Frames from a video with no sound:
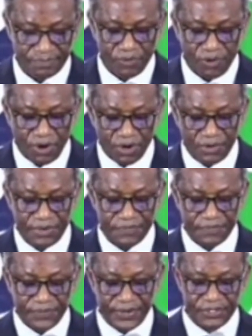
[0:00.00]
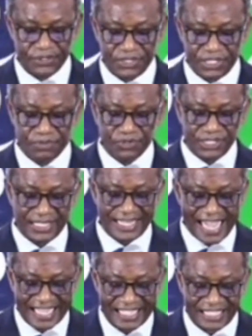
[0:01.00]
Paul refers to Timothy
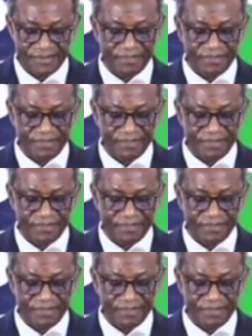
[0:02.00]
as